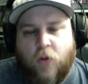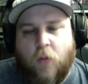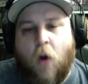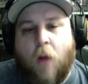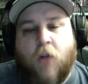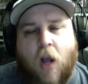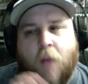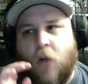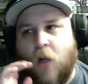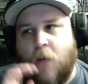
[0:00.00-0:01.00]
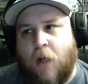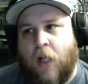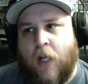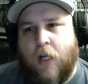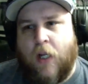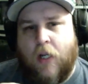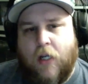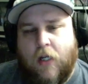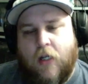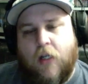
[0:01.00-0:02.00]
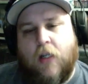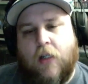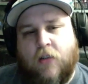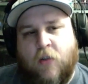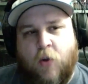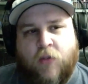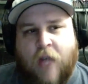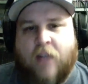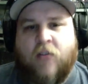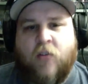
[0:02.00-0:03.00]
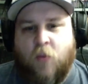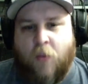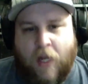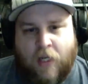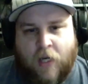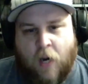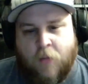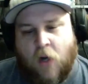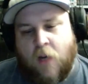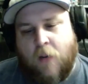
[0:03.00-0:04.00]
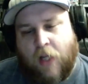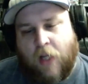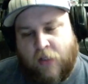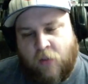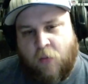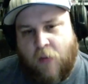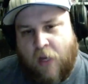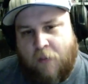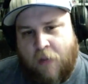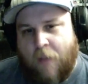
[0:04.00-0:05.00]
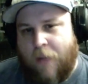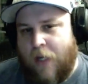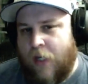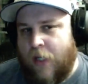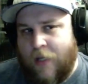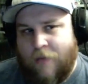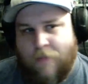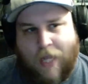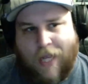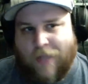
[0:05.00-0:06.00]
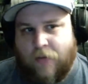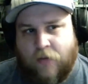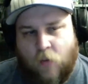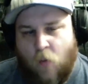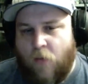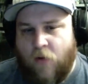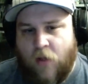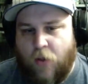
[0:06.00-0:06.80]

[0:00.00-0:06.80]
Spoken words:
Well, I'm talking about like someone who's not a Superman character. I'm talking about like Superman, Batman, and then X, whoever the third.